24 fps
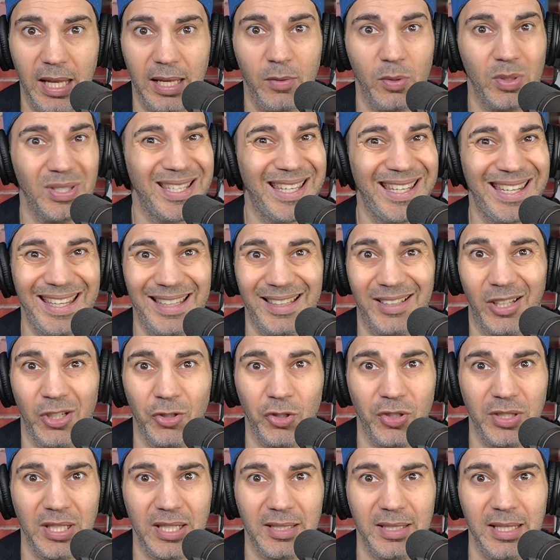get. He wasn't going to get the
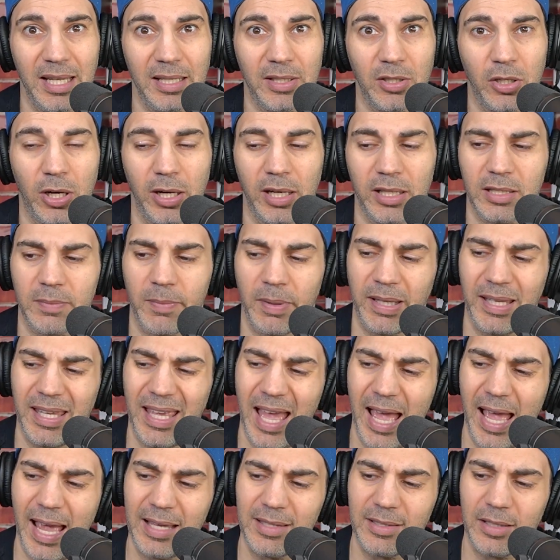168 targets. I'm like,
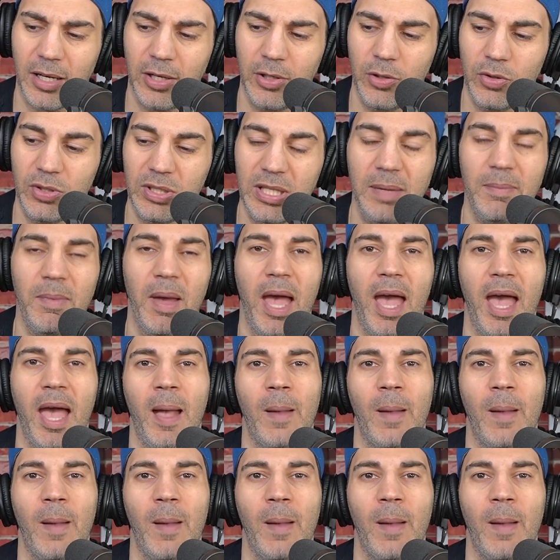yeah, he's on a new team.